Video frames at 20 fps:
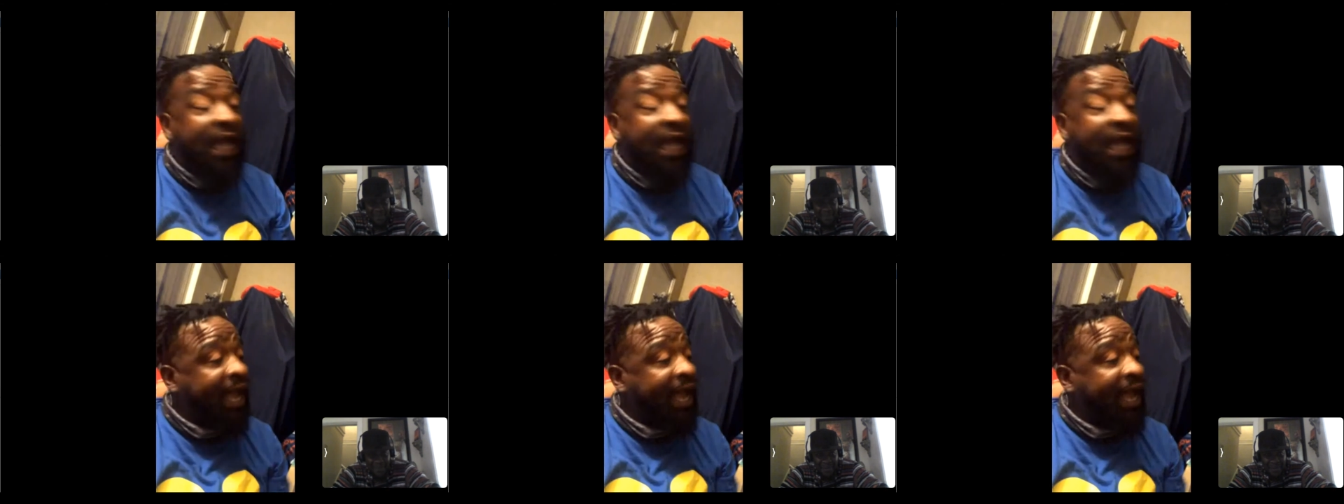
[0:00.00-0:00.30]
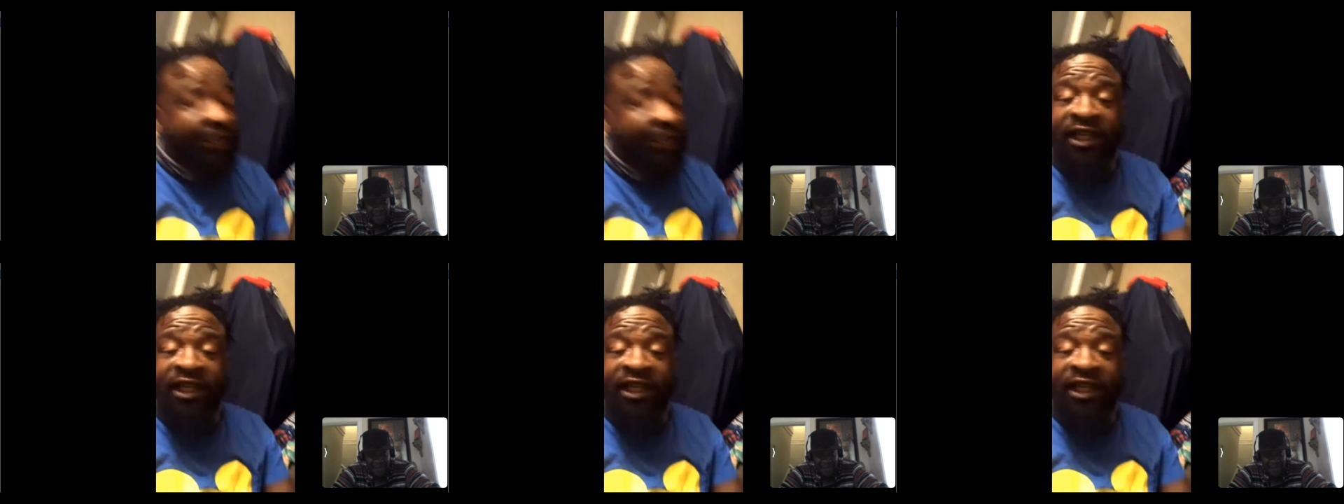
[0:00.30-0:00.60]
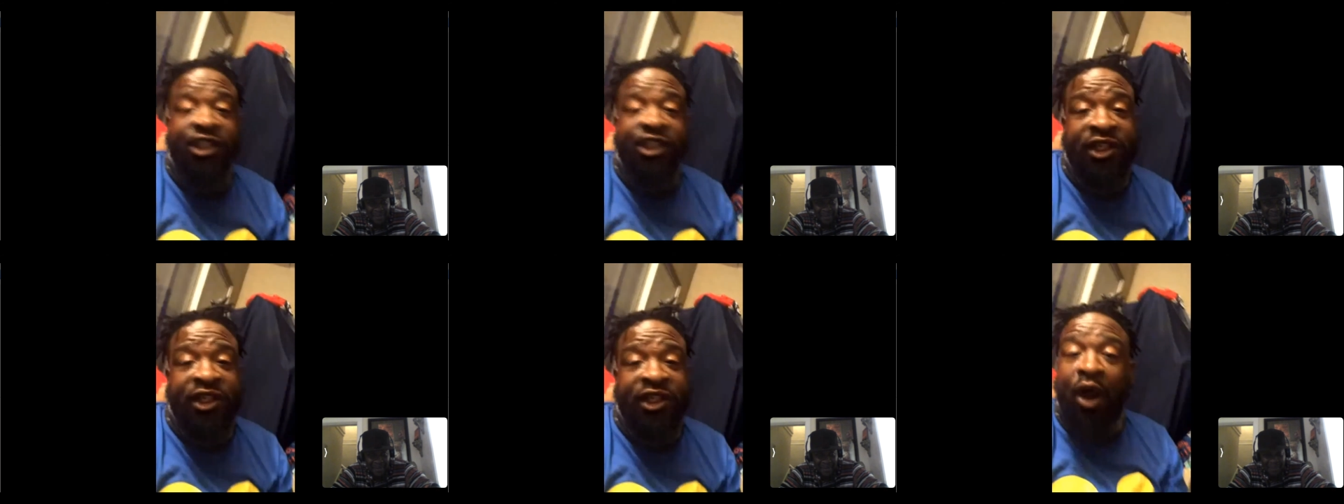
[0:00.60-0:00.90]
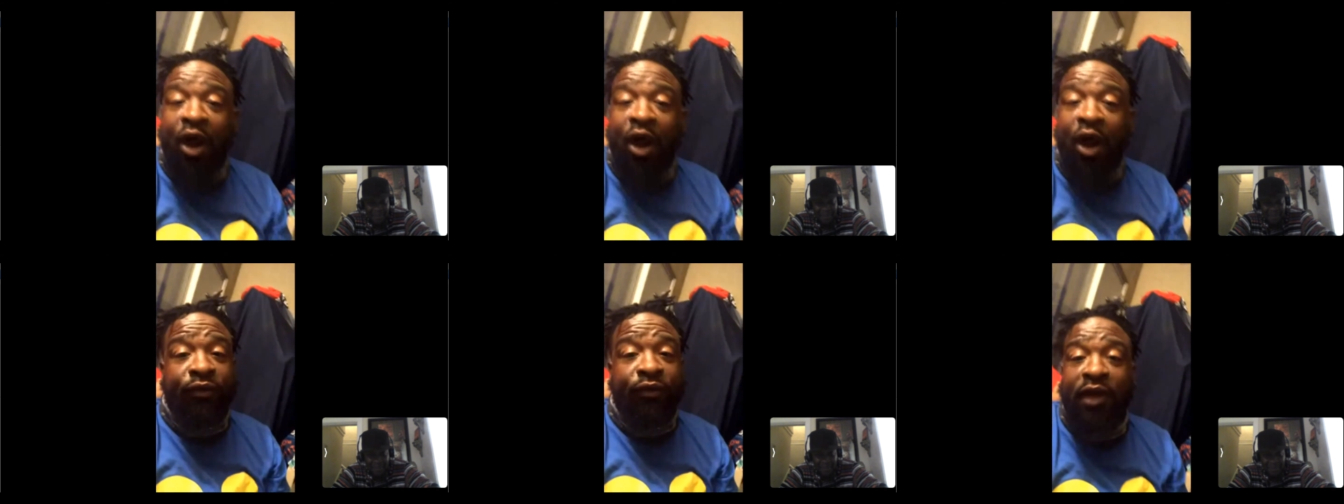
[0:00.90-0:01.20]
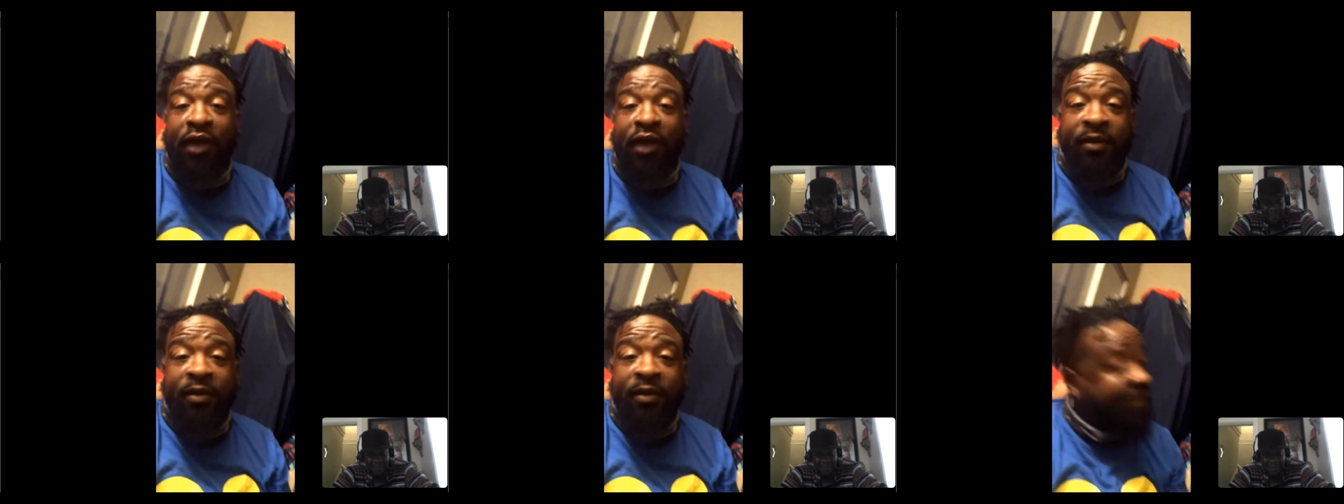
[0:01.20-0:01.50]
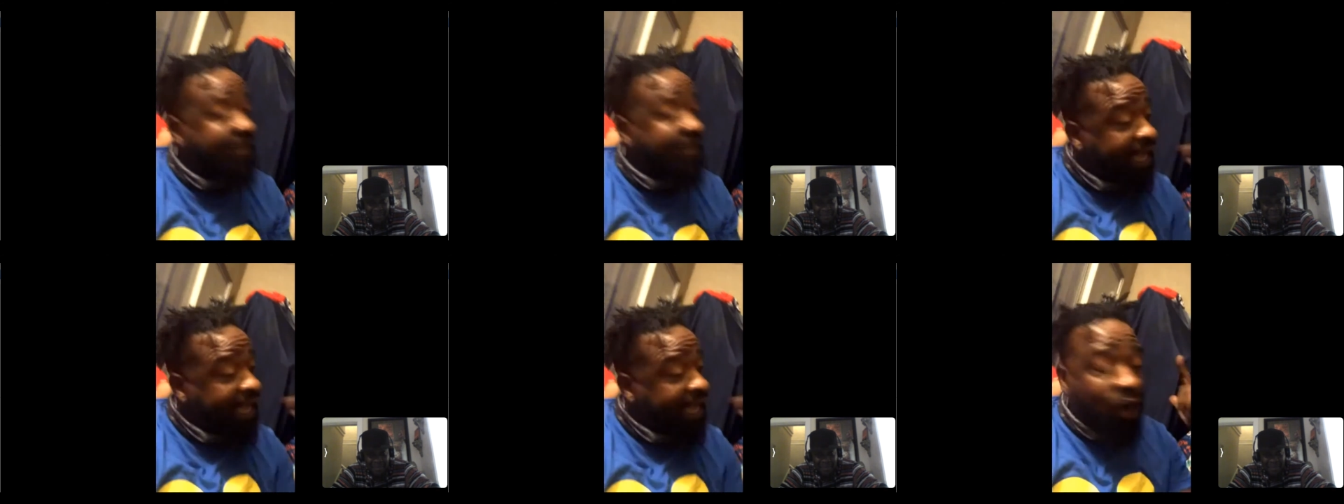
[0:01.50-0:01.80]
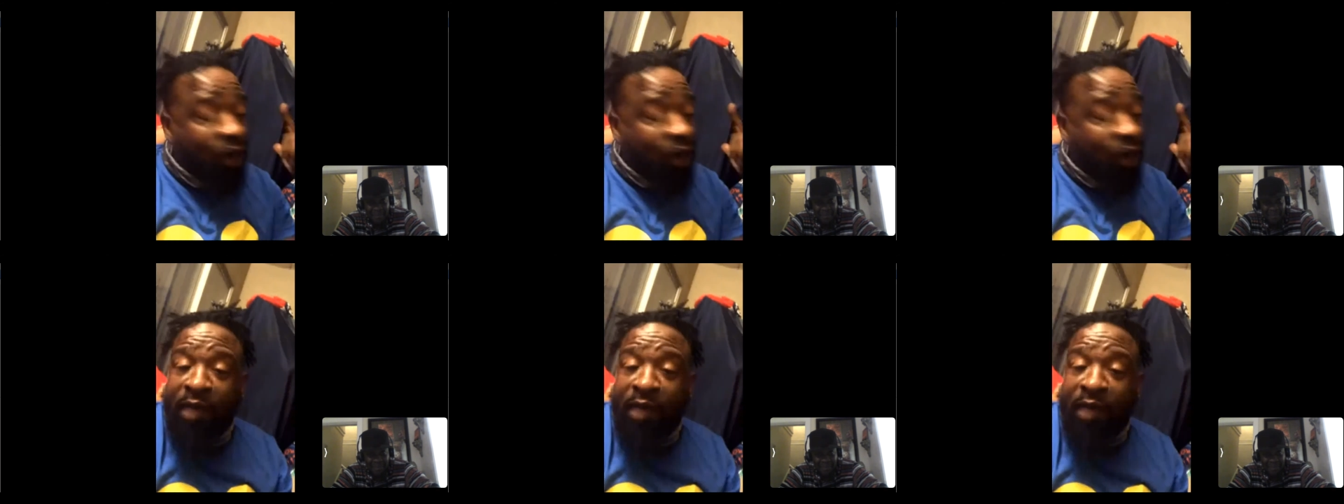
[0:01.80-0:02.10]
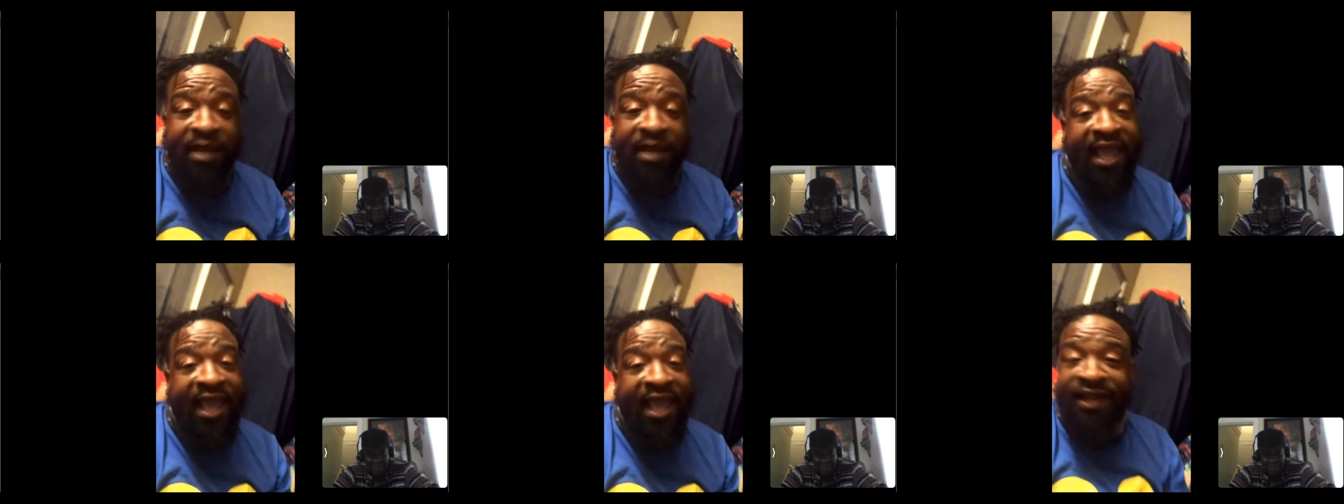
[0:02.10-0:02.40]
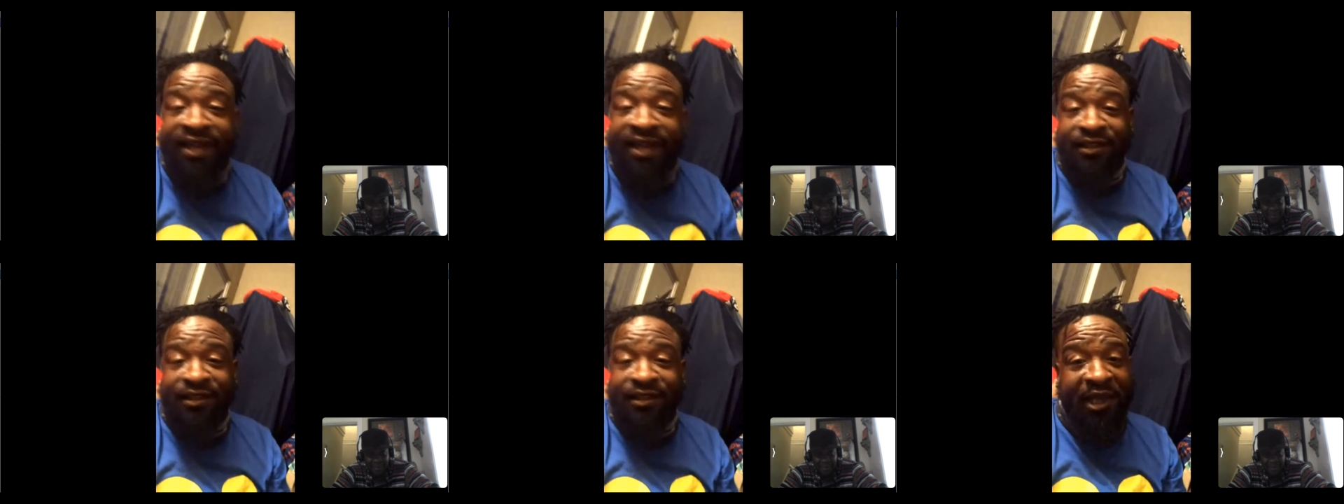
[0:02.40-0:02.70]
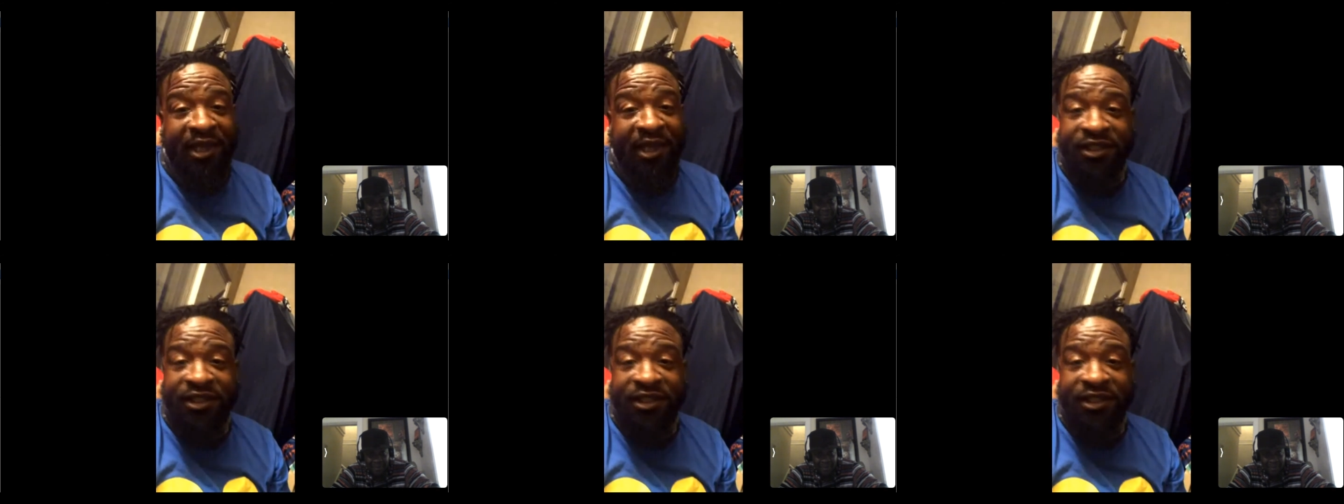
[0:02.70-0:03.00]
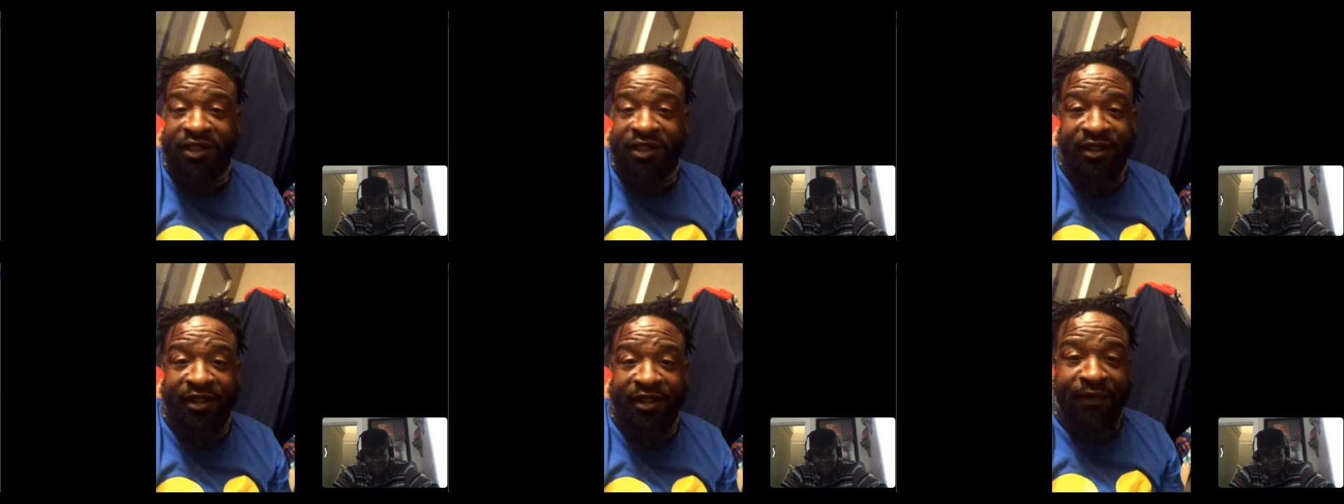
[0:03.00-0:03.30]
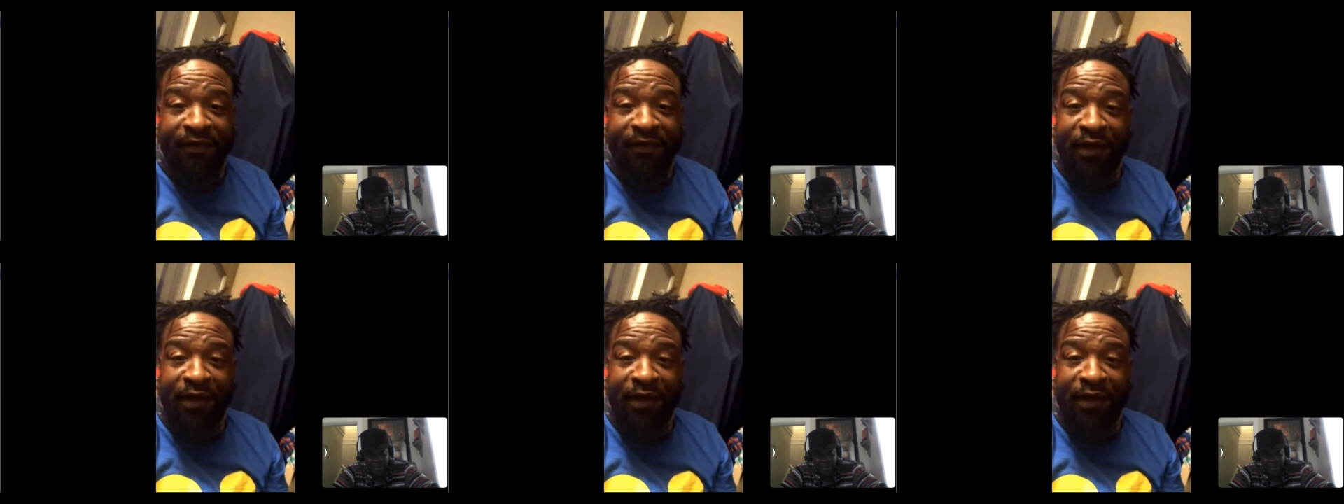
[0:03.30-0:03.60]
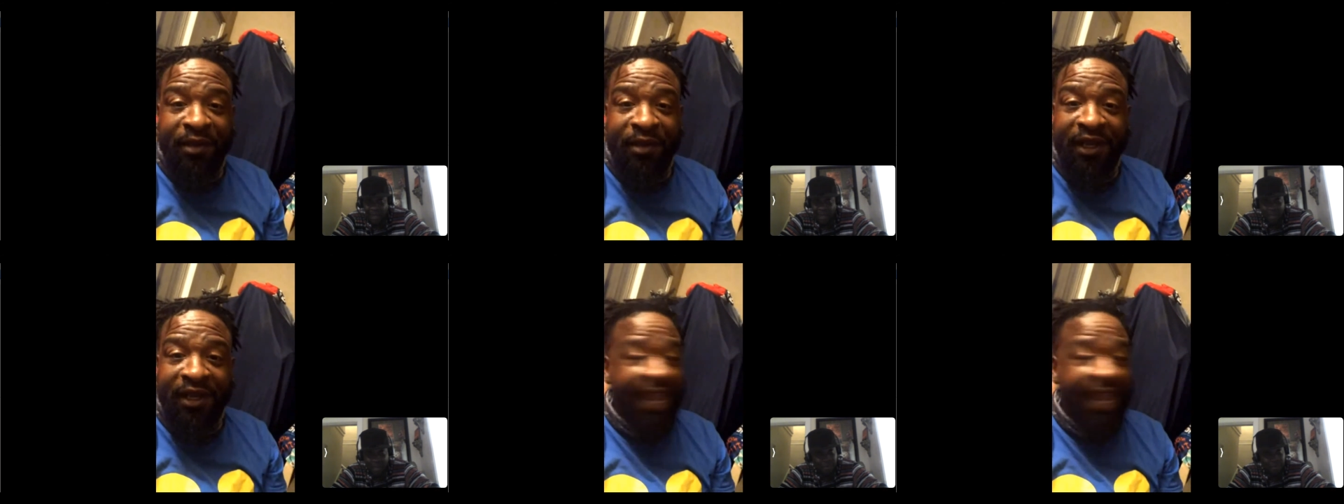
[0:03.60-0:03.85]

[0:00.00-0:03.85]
get this shit off because I got one man in this bitch. You feel me? And